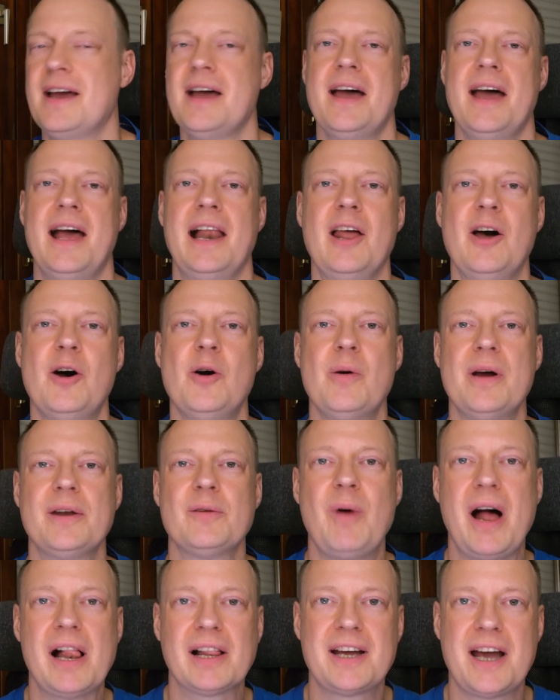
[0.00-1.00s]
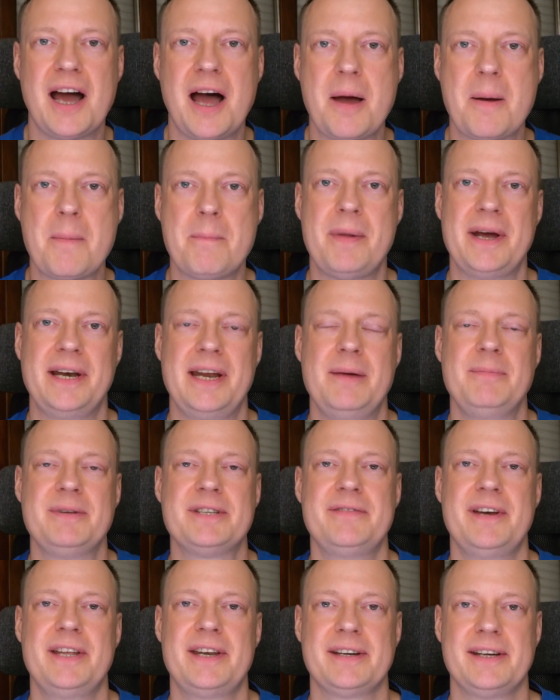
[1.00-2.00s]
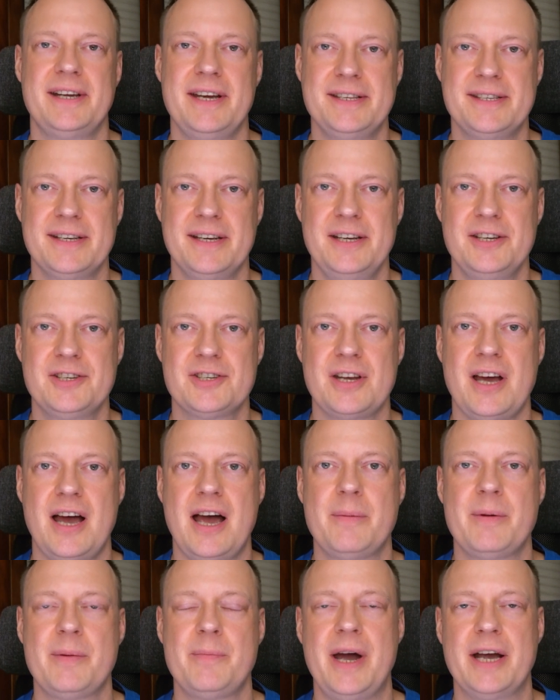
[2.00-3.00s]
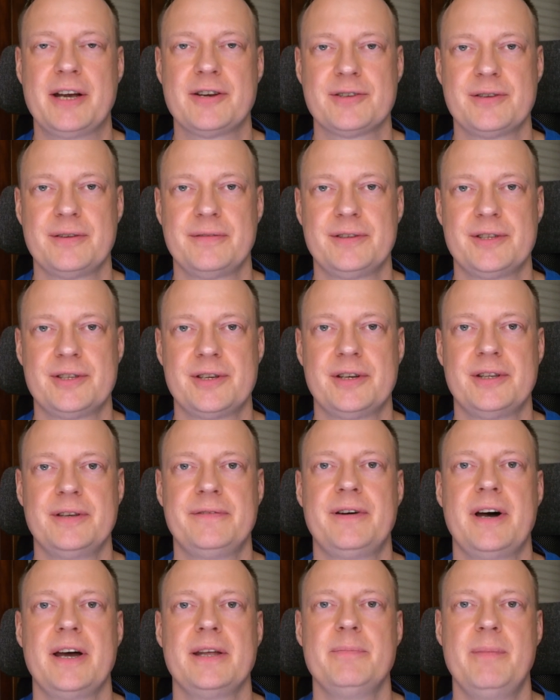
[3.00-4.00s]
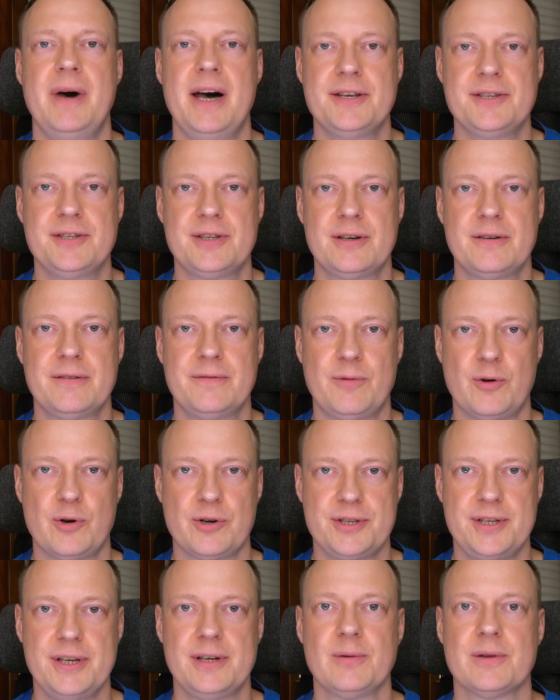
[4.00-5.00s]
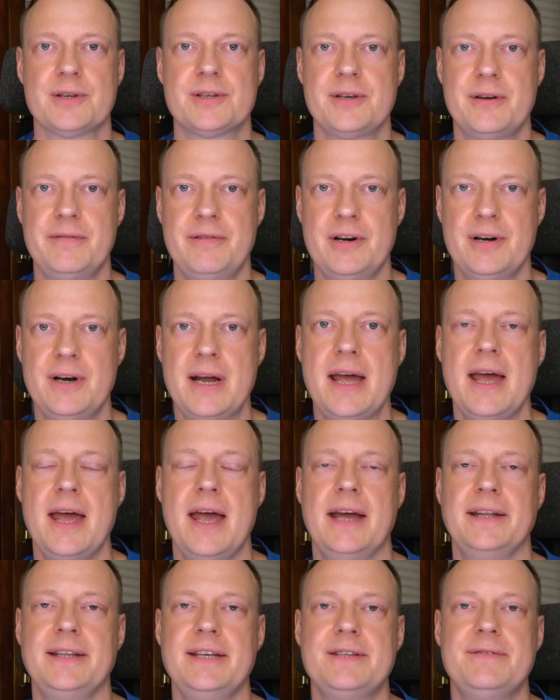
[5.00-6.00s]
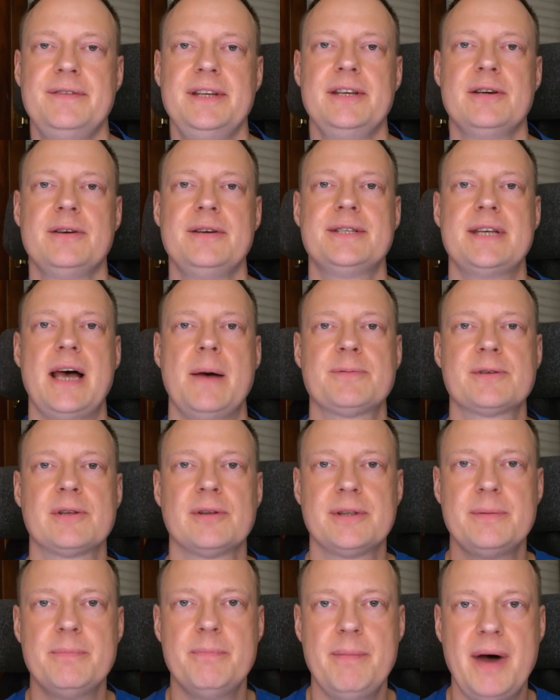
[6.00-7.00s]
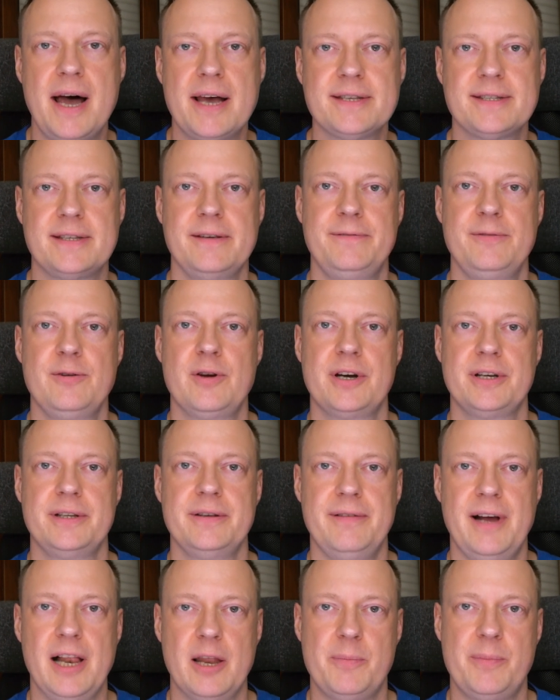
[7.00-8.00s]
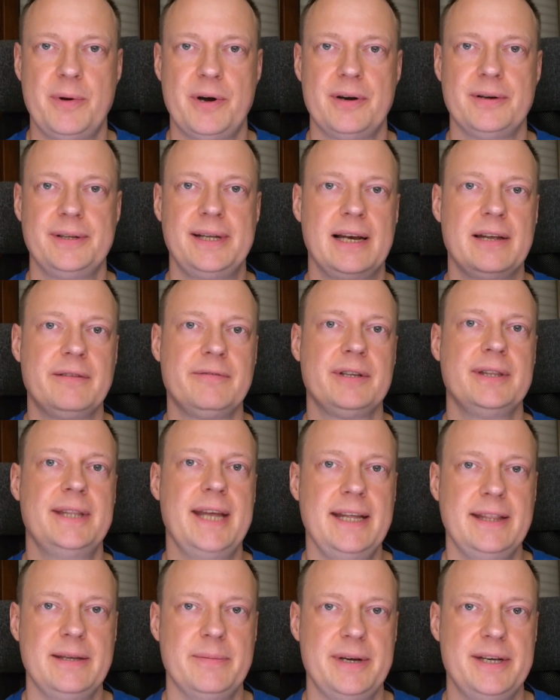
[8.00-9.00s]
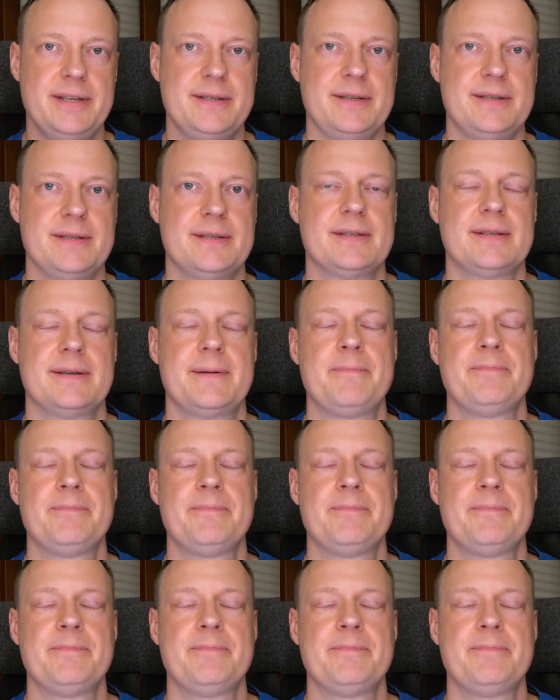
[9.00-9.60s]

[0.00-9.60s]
Hello and welcome! My name is Vedran Kesagic. I'm a Microsoft Certified Master for SQL Server, and this video is absolute must if you are a developer dealing with databases.